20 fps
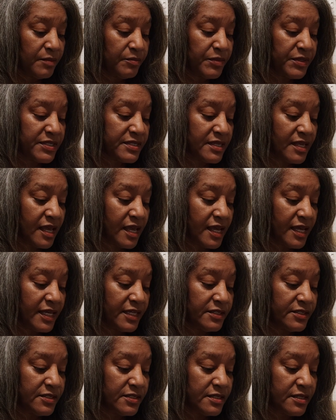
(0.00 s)

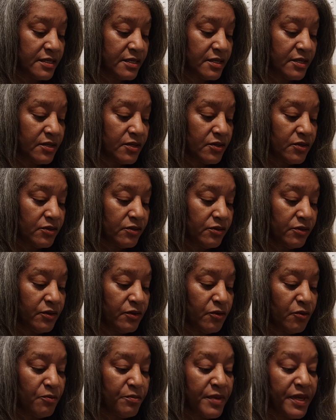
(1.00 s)
Besides, you
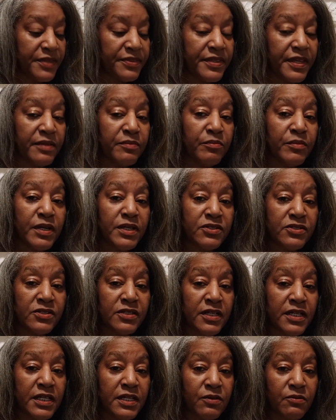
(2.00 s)
don't make that much
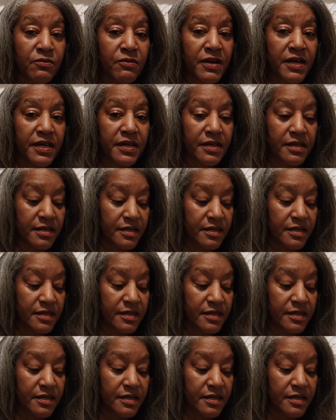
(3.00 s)
anyway.